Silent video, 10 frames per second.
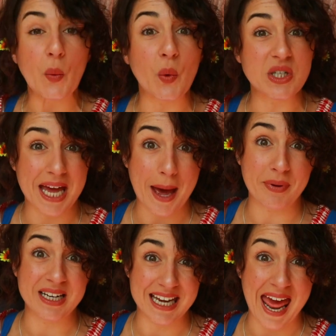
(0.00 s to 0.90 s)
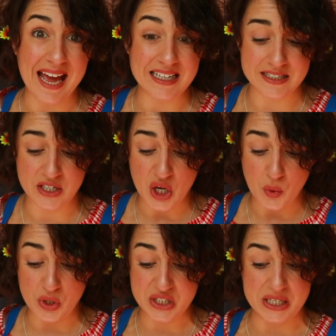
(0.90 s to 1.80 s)
What happened next
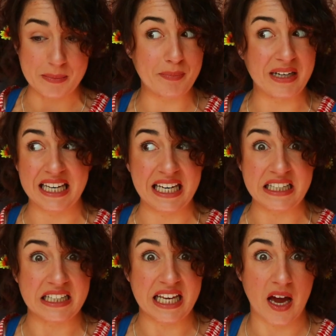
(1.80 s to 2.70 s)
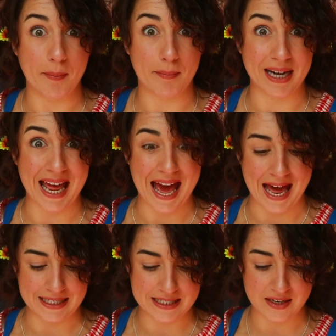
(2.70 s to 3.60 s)
was completely
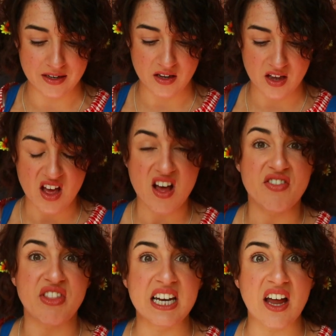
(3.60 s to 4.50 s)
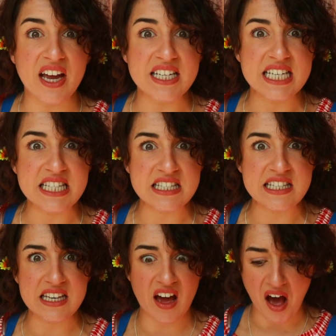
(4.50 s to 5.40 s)
unplanned. The lighted
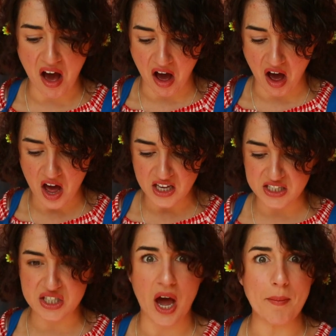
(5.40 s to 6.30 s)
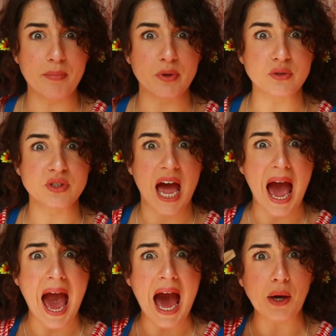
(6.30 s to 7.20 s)
cigar tumbled
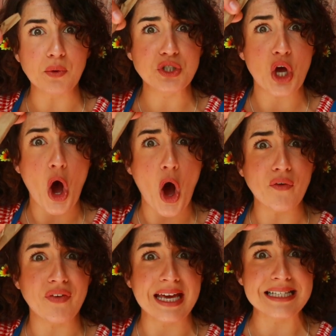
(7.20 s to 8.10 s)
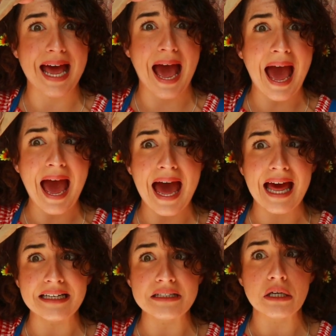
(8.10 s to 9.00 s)
out of his
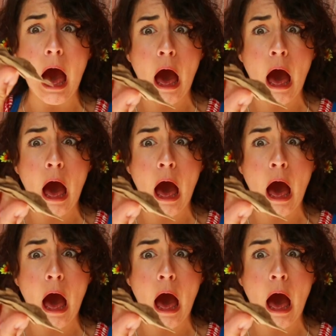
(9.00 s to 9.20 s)
hand.